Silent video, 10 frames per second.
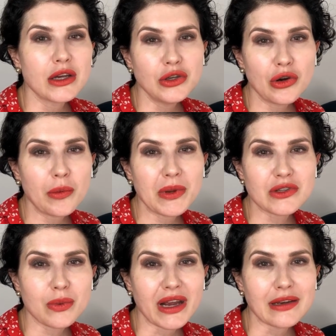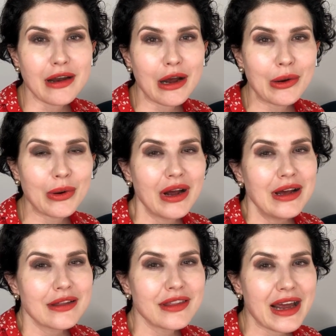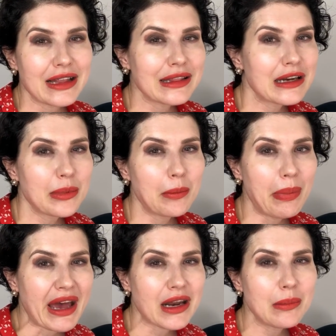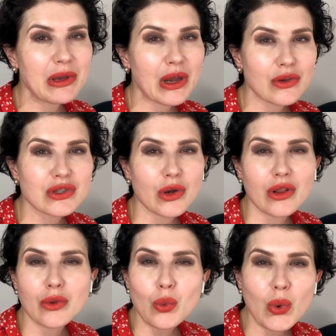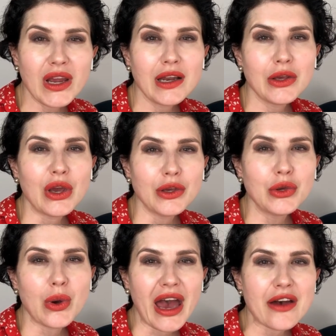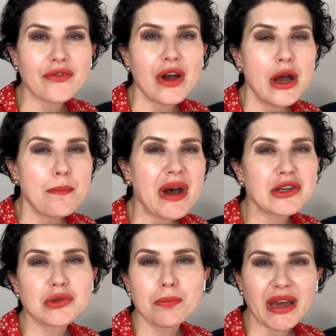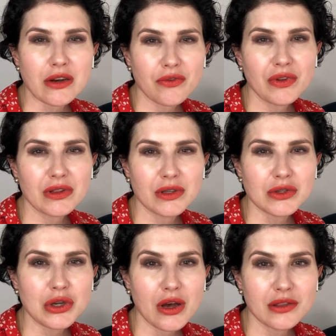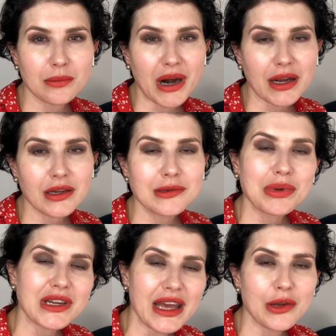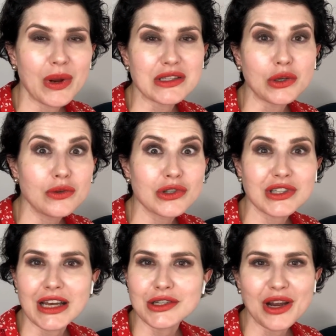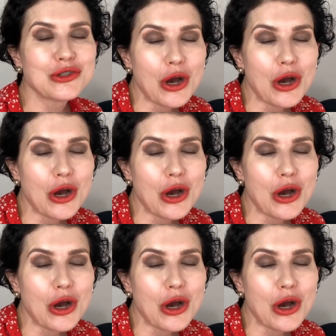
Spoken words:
Europe is right now, they're a little bit better because really you have much better filters on the market. But anyway, it's a huge discussion. I